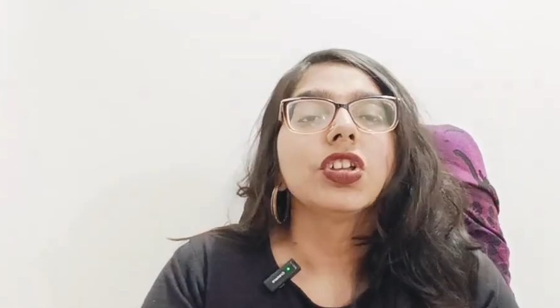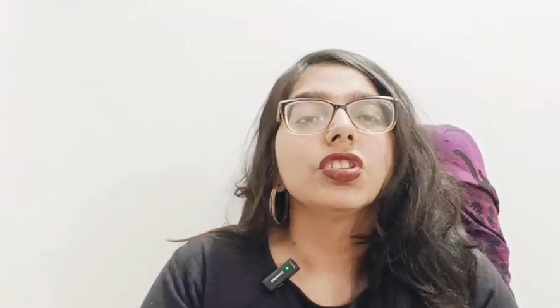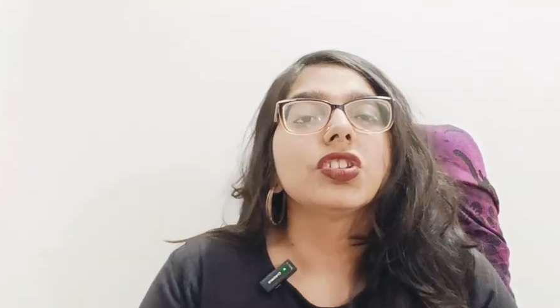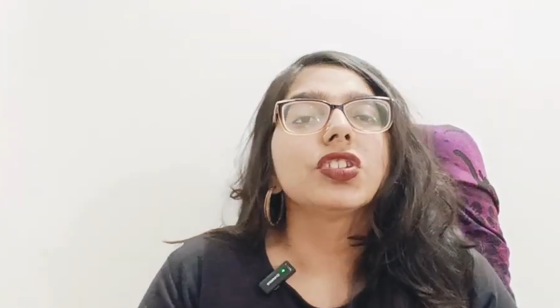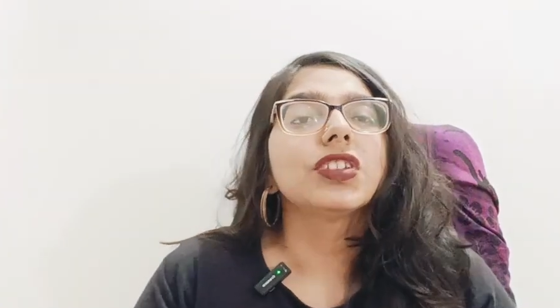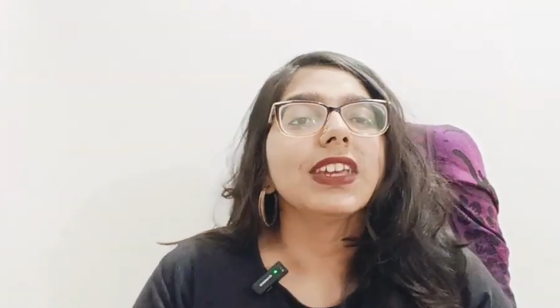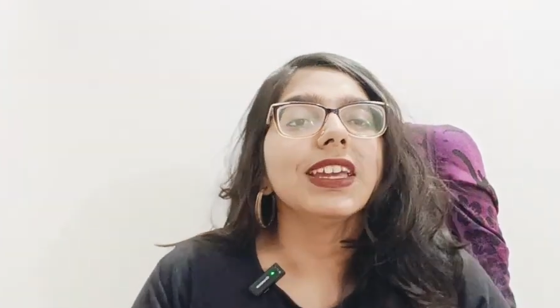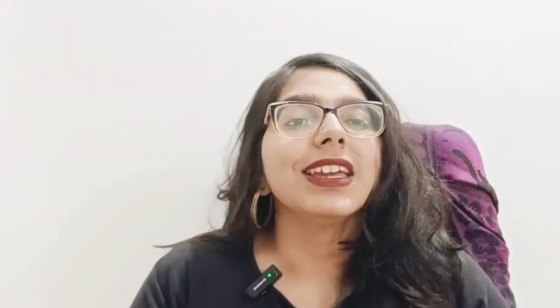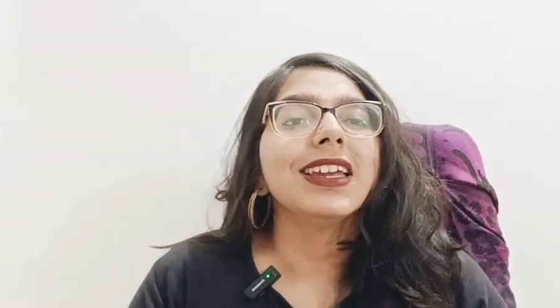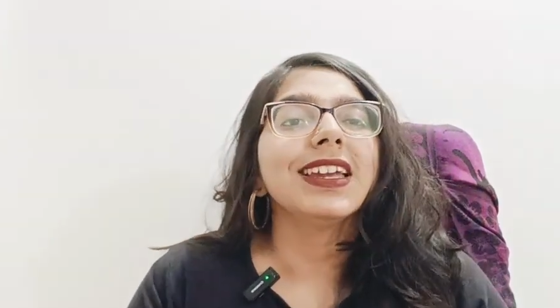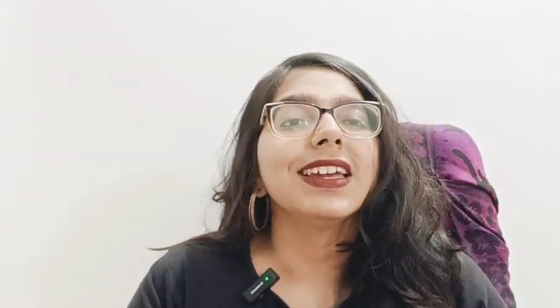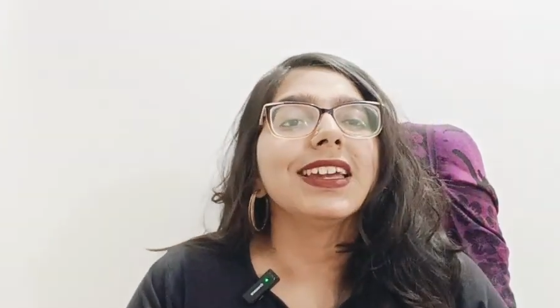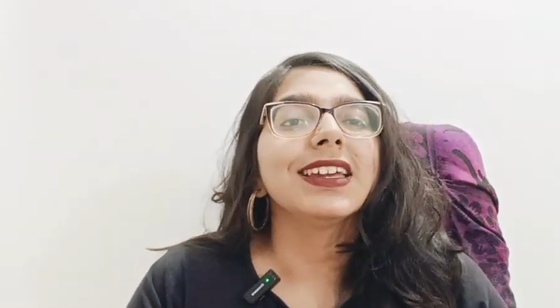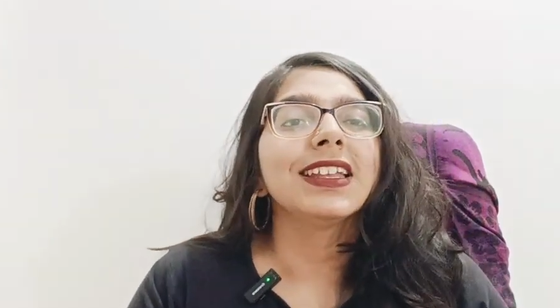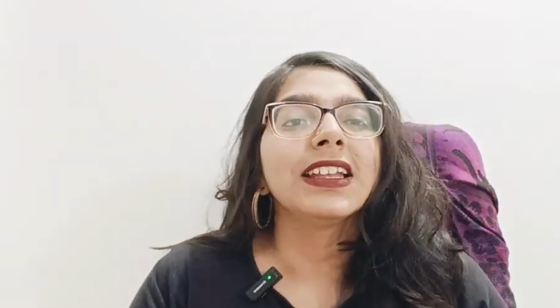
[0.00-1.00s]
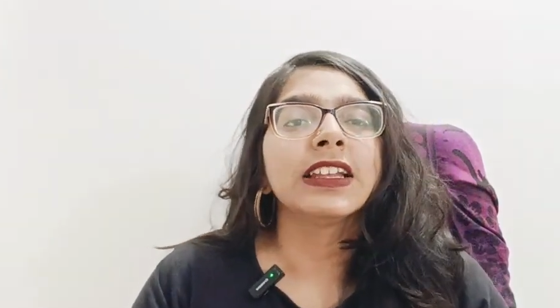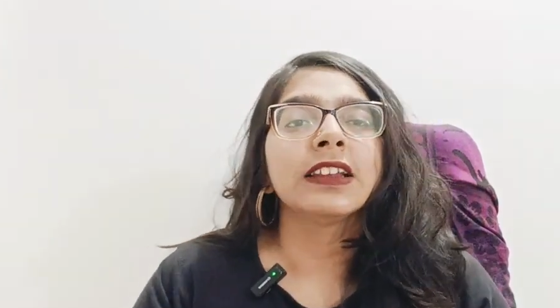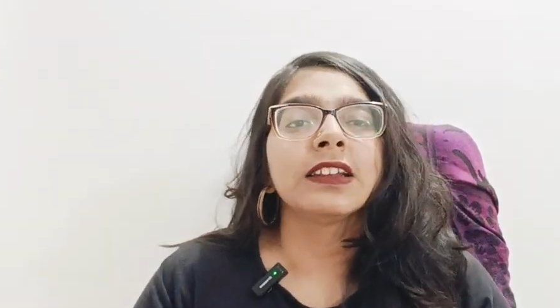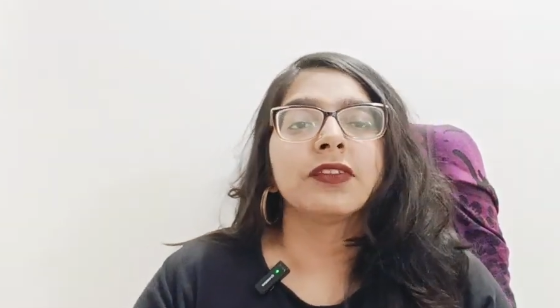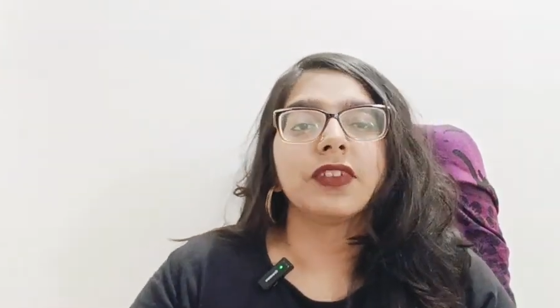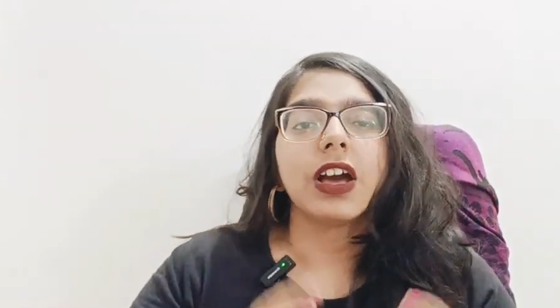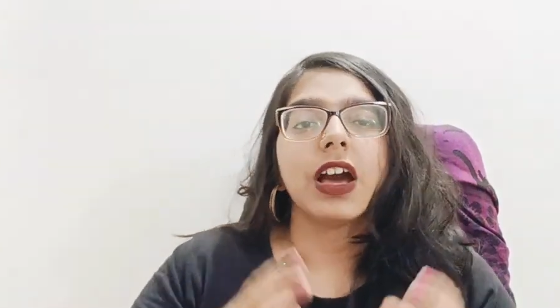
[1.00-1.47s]
Today
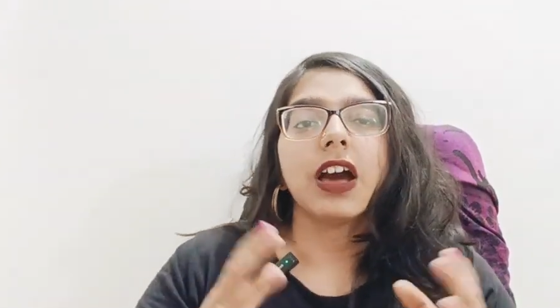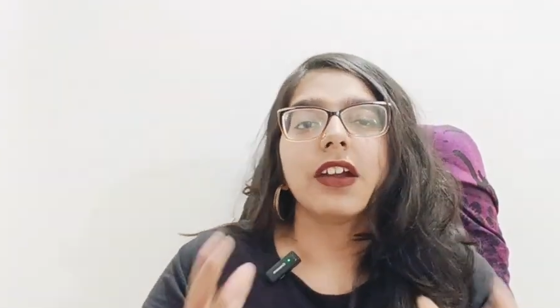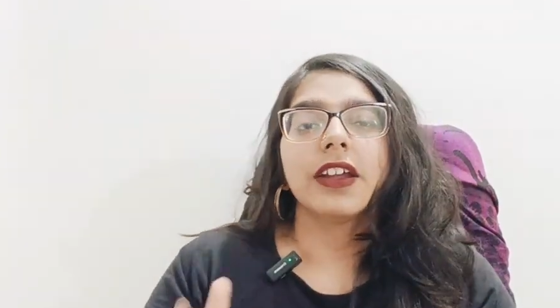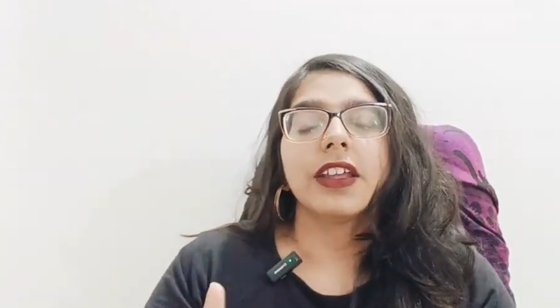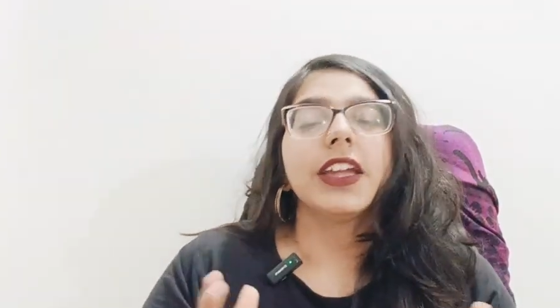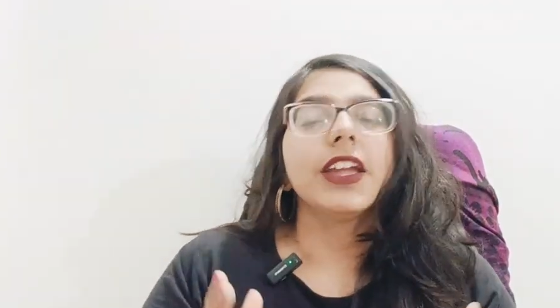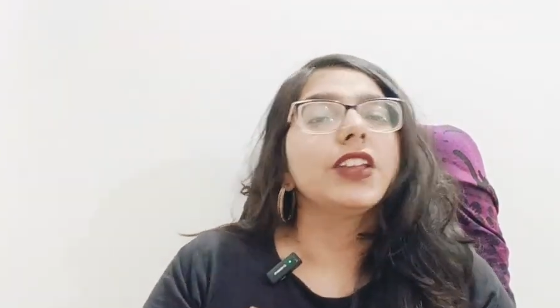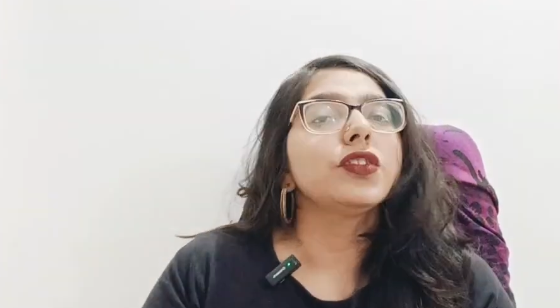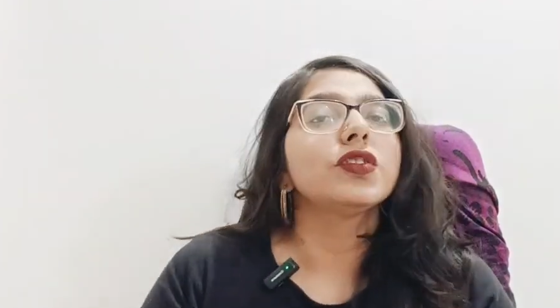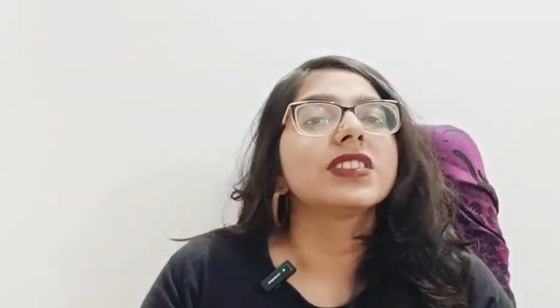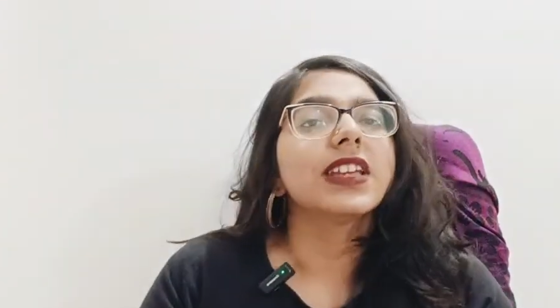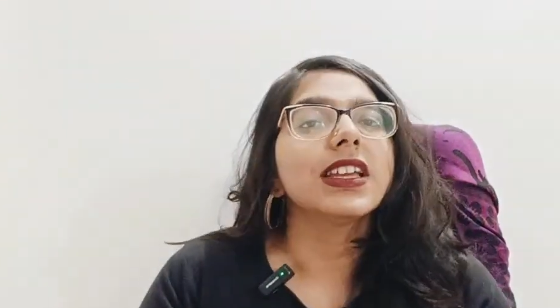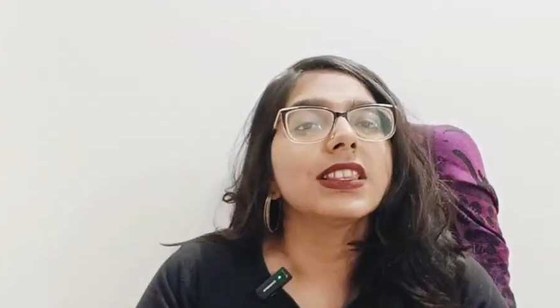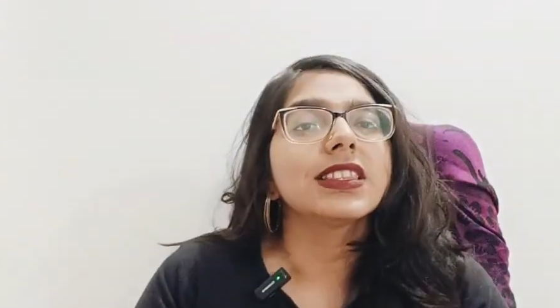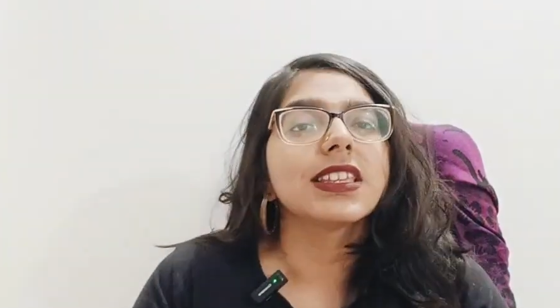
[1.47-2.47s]
in our A to Z